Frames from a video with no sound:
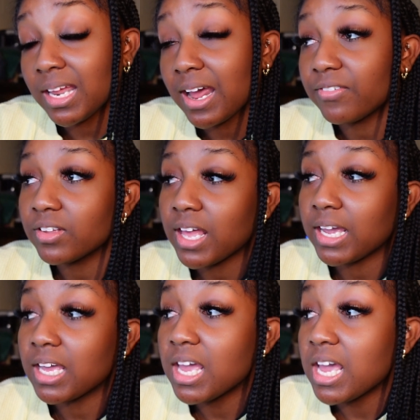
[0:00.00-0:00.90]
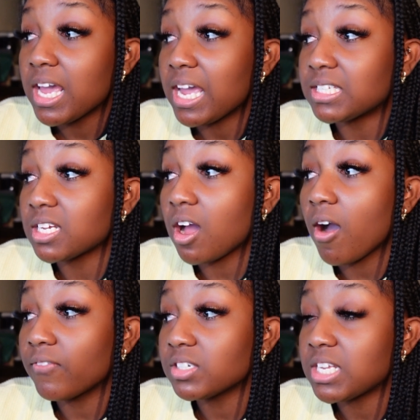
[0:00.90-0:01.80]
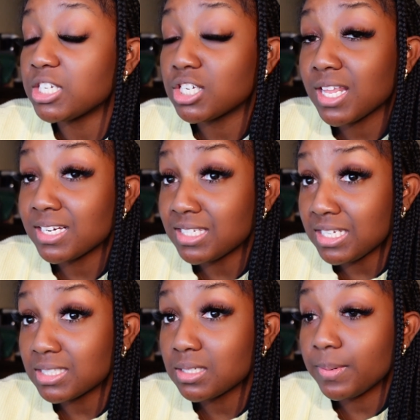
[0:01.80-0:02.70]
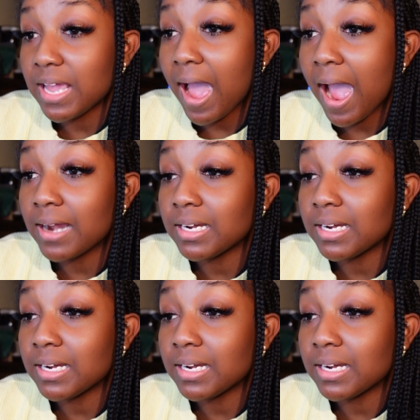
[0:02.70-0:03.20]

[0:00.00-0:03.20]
And I feel like it's a conversation that needs to be had,